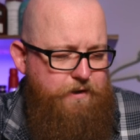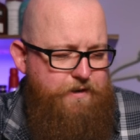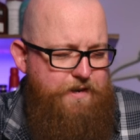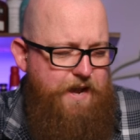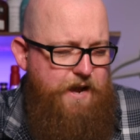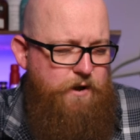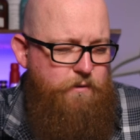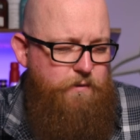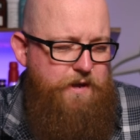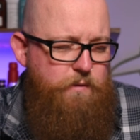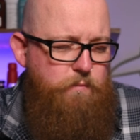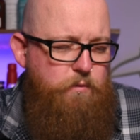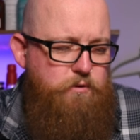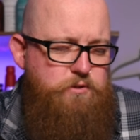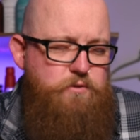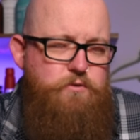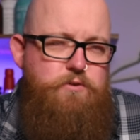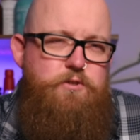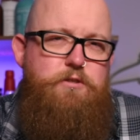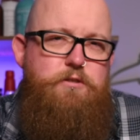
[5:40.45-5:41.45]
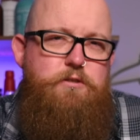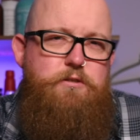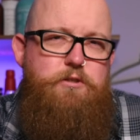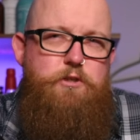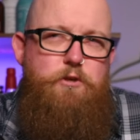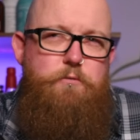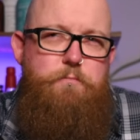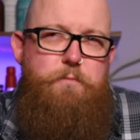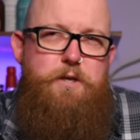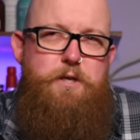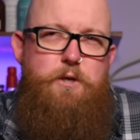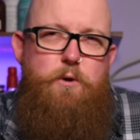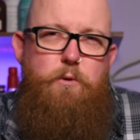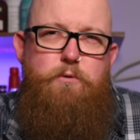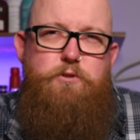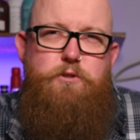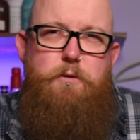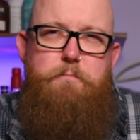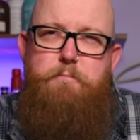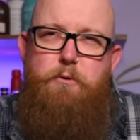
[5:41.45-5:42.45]
Now, it wasn't super
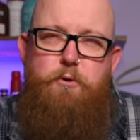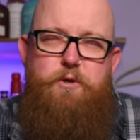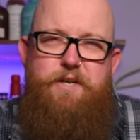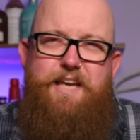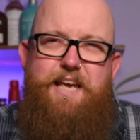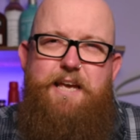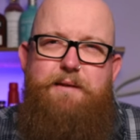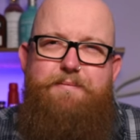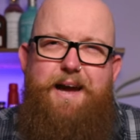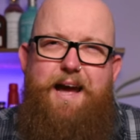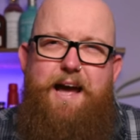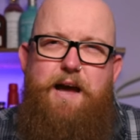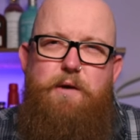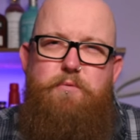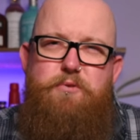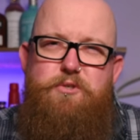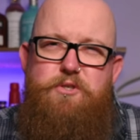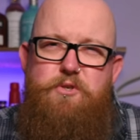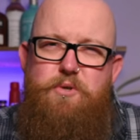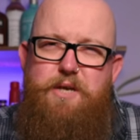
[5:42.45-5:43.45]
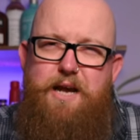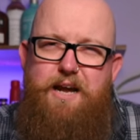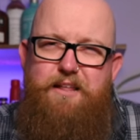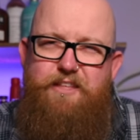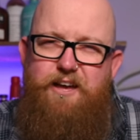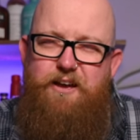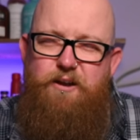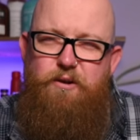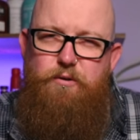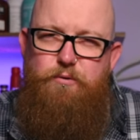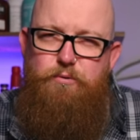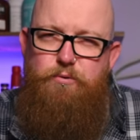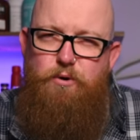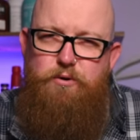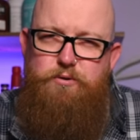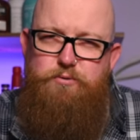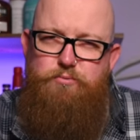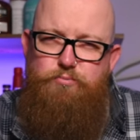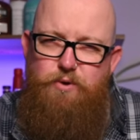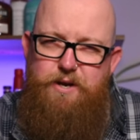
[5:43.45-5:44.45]
Yorkshire pudding-y, but how would you get that
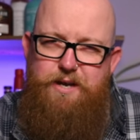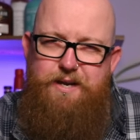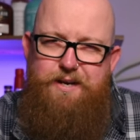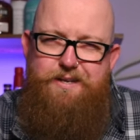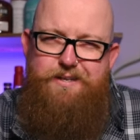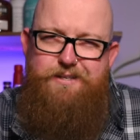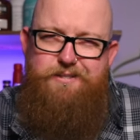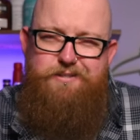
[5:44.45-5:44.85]
across, really?